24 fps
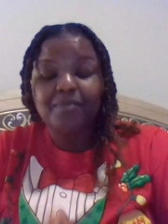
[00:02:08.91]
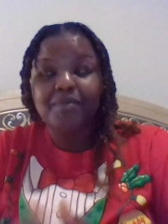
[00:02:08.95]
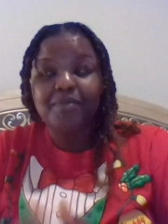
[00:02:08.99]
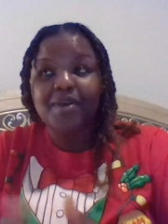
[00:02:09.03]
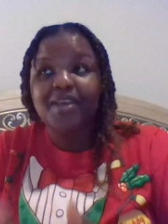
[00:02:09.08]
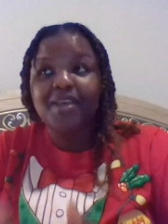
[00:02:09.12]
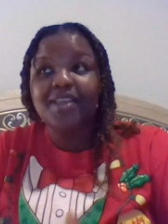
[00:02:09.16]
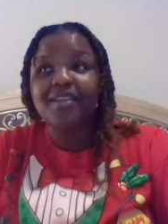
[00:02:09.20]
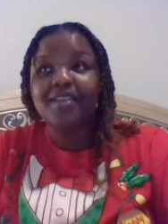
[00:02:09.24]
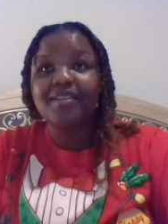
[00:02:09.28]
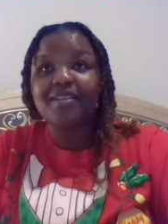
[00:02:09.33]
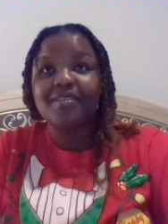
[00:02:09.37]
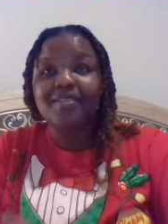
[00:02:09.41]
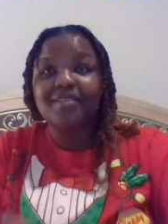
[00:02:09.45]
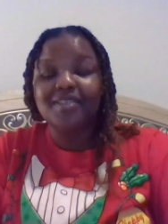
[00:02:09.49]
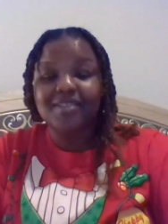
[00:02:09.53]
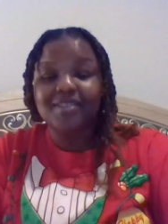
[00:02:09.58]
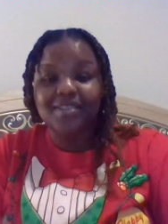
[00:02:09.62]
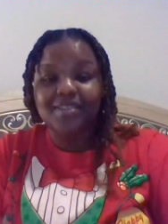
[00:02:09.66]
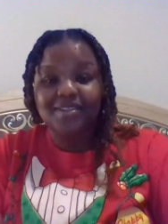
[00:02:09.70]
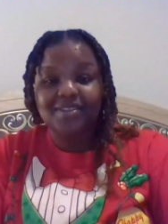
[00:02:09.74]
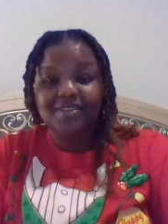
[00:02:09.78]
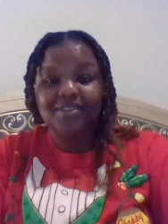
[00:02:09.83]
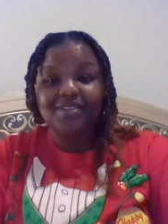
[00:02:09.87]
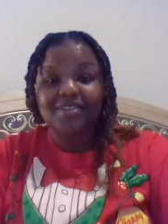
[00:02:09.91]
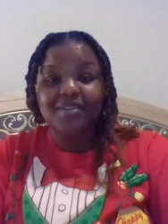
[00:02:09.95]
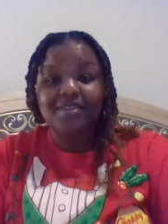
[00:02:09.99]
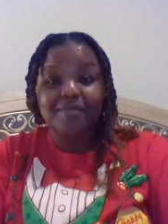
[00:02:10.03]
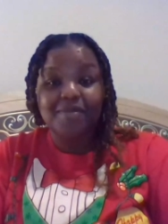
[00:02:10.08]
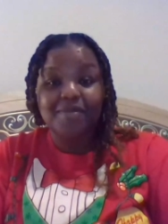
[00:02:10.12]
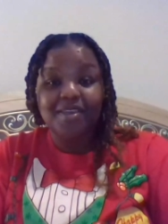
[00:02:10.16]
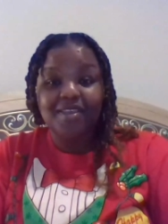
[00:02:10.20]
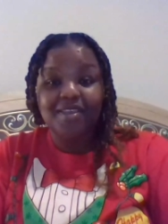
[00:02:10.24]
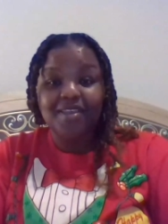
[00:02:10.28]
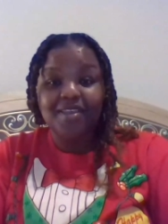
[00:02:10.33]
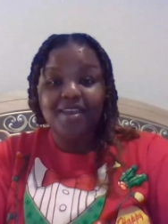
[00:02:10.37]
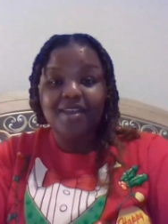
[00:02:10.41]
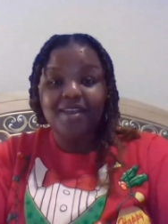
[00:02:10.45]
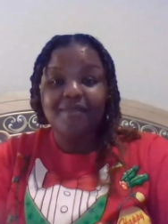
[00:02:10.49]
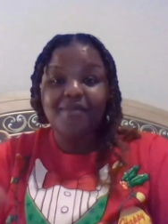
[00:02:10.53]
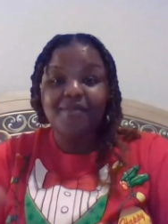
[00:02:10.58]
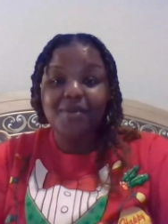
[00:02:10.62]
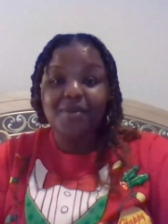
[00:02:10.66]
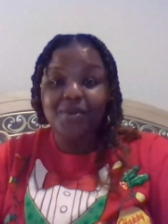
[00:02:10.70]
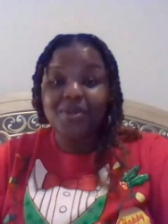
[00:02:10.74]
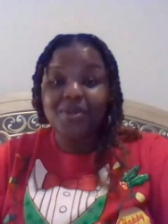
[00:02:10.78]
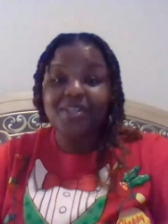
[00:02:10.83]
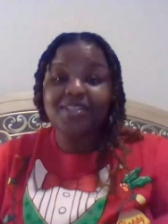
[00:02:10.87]
But this is just something that I've
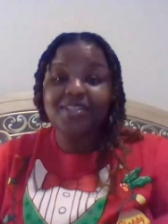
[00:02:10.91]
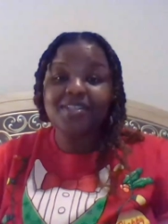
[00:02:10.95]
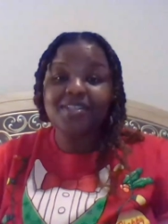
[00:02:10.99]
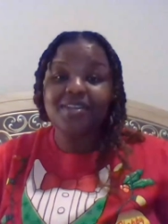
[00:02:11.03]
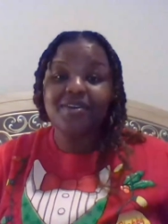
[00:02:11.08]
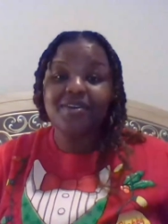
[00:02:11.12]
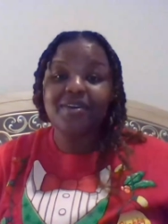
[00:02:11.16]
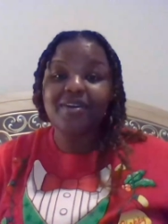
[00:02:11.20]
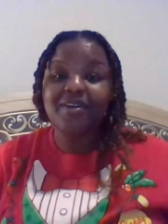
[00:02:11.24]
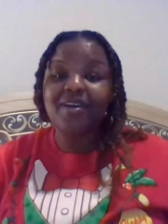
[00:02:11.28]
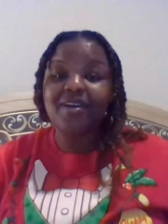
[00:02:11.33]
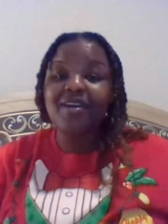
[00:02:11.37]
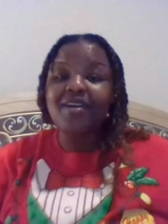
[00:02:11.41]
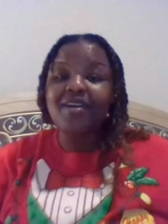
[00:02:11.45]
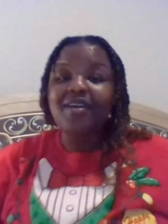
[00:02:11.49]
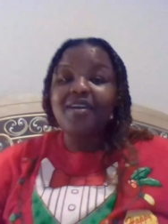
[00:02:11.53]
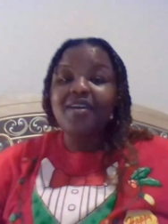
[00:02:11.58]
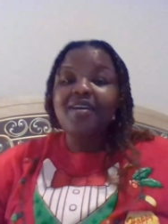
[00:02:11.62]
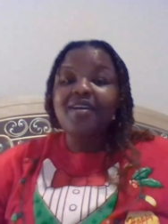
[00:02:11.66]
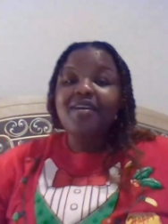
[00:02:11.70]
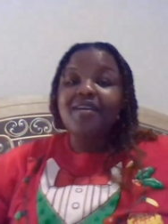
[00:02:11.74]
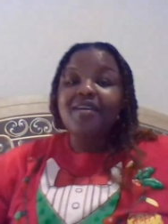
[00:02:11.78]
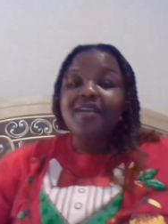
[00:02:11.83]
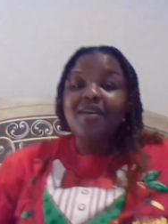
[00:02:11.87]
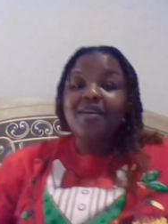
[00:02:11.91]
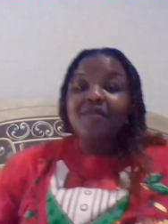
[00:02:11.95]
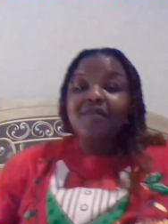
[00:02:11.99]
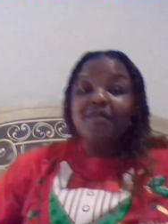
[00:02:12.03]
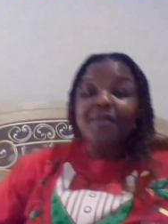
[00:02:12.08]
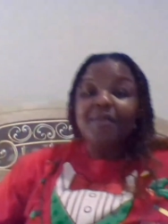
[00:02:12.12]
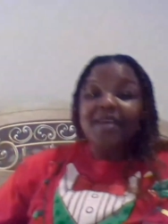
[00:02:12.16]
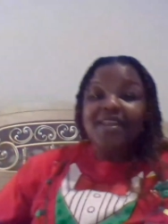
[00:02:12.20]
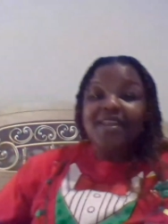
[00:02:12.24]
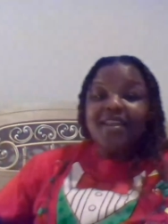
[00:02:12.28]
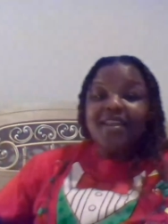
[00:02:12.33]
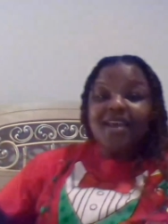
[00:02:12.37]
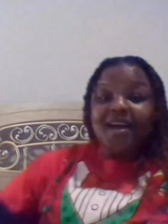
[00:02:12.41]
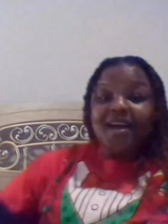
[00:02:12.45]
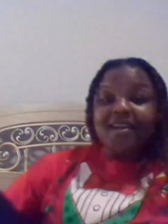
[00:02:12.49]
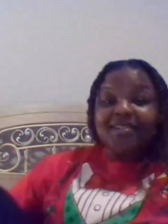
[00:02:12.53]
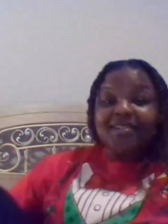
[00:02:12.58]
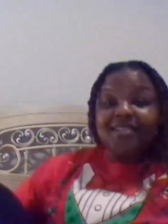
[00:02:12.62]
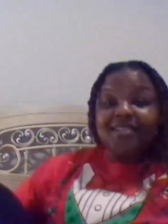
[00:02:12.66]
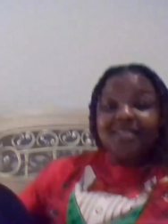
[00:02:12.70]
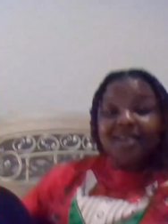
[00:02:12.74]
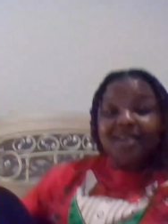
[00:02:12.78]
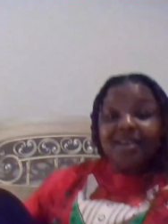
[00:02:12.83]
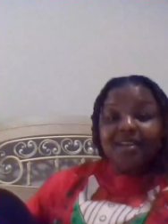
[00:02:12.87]
noticed their government
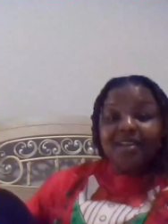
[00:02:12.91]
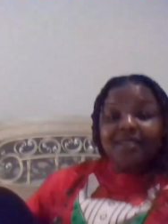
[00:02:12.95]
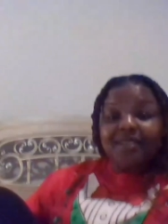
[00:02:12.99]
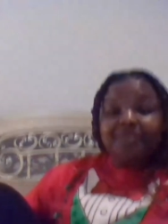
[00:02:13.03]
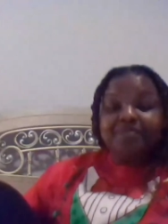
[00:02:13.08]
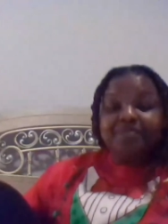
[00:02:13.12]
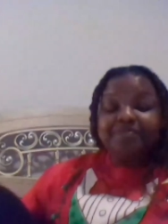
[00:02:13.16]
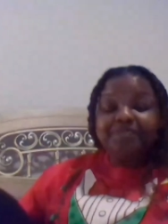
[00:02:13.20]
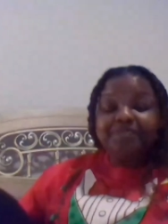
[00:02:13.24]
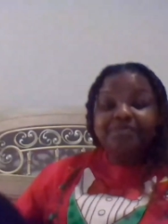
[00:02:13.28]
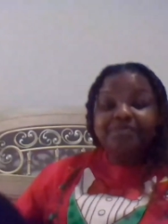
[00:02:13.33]
has done